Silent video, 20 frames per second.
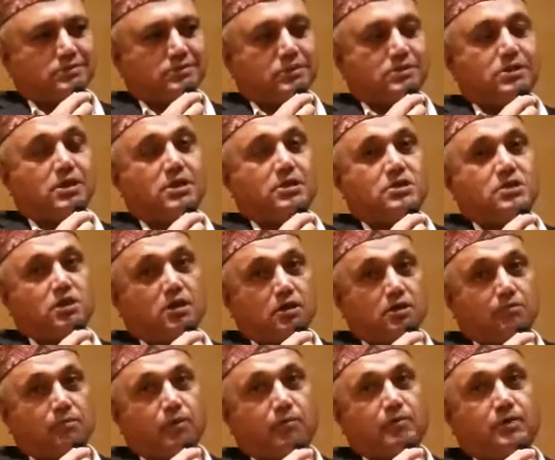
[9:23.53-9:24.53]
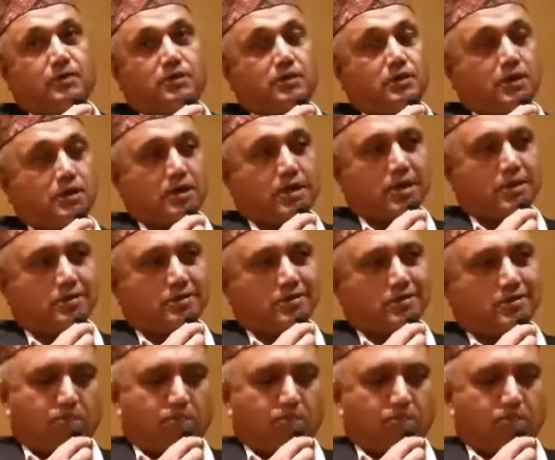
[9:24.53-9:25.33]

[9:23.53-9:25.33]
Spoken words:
densely populated area.